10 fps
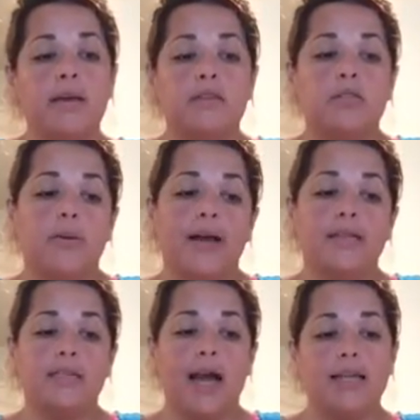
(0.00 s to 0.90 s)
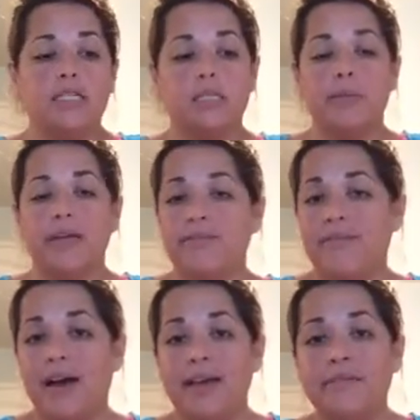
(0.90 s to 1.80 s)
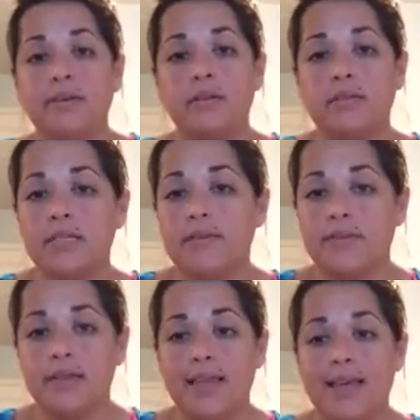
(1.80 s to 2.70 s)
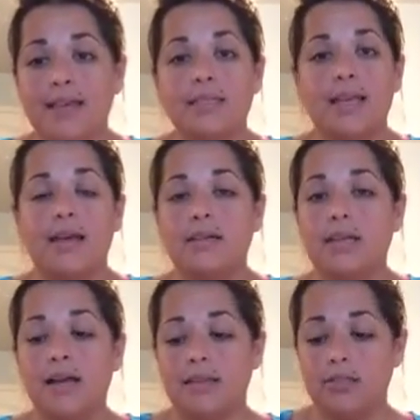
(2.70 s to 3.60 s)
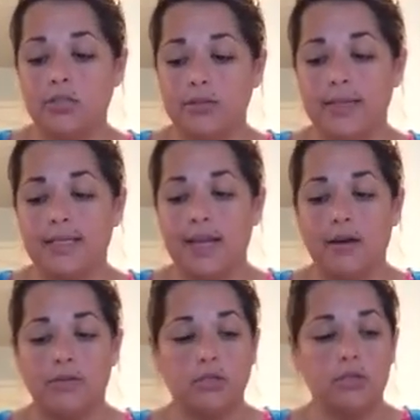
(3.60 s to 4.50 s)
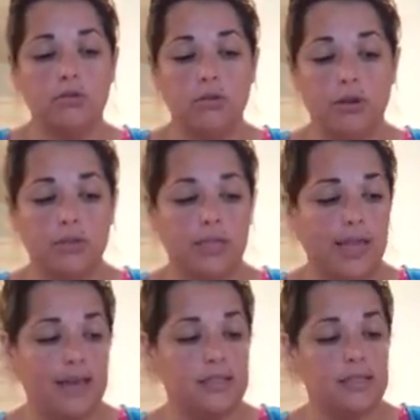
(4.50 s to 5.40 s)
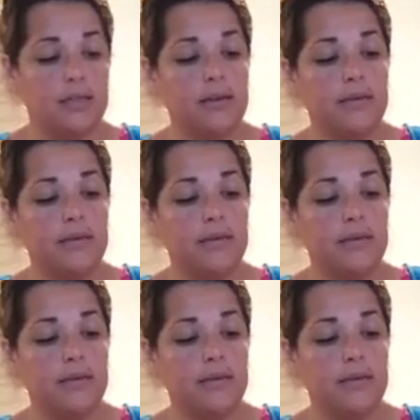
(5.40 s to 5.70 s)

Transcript: So I just picked 5 different lengths and cut the strings out to those lengths.